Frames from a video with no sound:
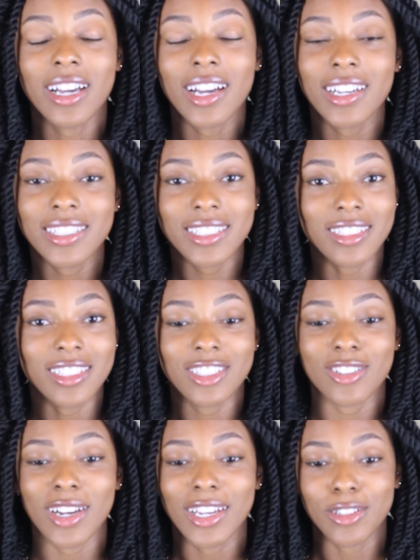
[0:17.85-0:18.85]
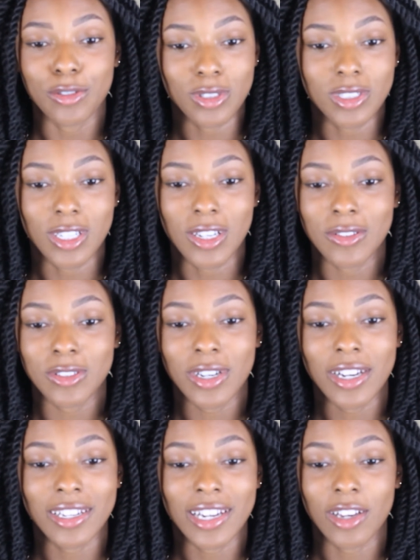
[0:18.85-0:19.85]
constantly trying new stuff,
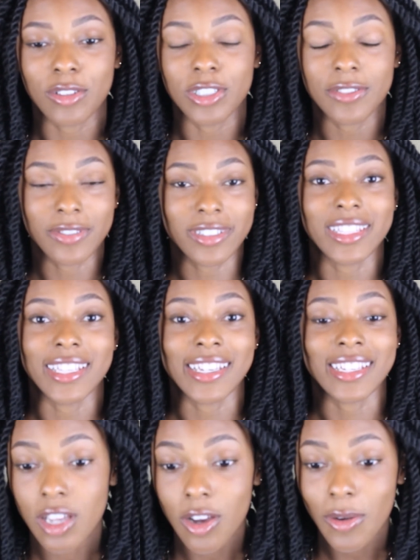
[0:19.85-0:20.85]
trying out different things.